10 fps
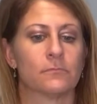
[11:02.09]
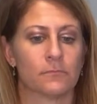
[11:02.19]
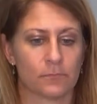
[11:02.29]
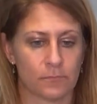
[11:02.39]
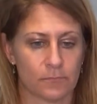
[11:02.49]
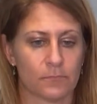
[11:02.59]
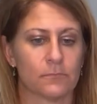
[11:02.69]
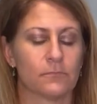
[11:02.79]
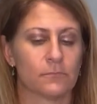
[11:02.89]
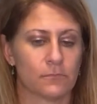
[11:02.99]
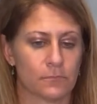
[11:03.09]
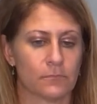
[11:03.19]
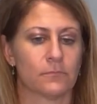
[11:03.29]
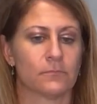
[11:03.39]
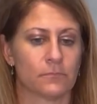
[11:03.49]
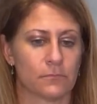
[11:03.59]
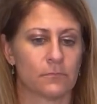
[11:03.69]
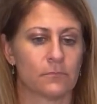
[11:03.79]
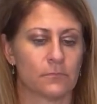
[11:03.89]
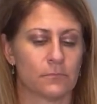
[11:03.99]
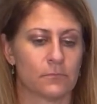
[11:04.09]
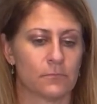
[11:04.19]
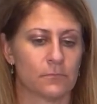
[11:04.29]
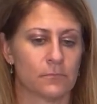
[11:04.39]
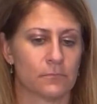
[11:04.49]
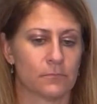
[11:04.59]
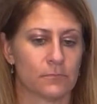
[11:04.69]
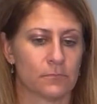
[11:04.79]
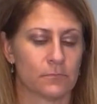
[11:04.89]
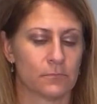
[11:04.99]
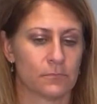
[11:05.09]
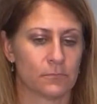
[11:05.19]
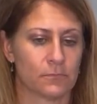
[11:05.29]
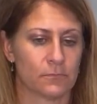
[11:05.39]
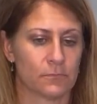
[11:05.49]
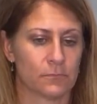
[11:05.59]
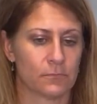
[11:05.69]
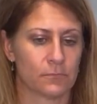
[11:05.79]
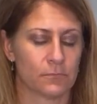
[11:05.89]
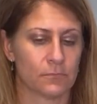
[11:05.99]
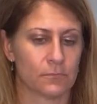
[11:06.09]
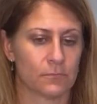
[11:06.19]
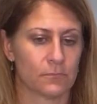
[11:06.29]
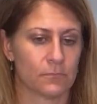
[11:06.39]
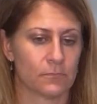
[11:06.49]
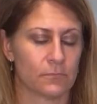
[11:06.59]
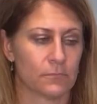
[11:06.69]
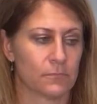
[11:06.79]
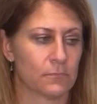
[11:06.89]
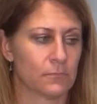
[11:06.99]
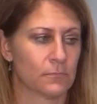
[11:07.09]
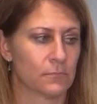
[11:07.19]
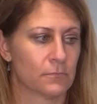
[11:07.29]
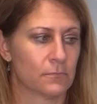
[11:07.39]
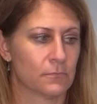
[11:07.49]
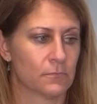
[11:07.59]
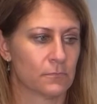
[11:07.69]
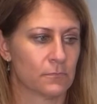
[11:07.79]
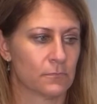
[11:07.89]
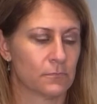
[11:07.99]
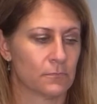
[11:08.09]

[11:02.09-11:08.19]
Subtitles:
The person shown says nothing.